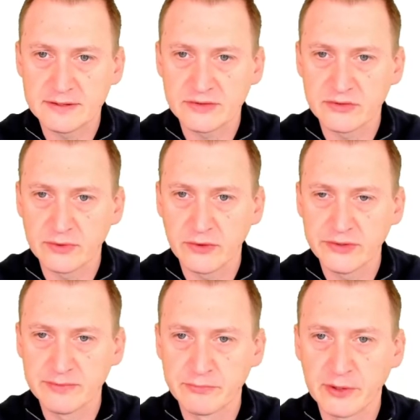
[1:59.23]
So there is
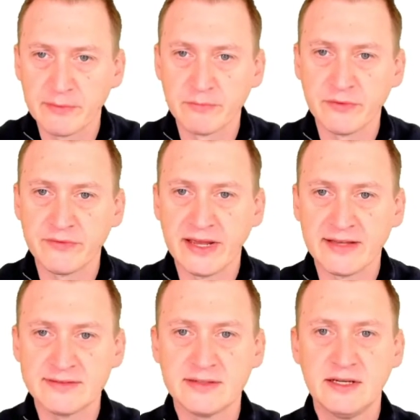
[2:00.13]
some problem with
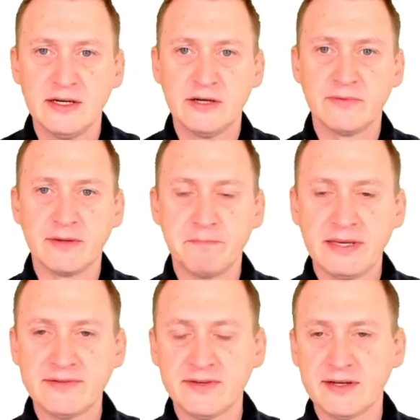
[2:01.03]
NAS, right?
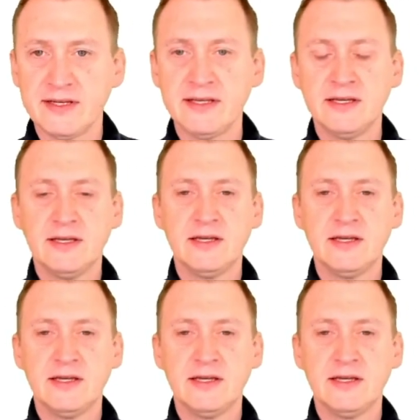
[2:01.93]
Basically,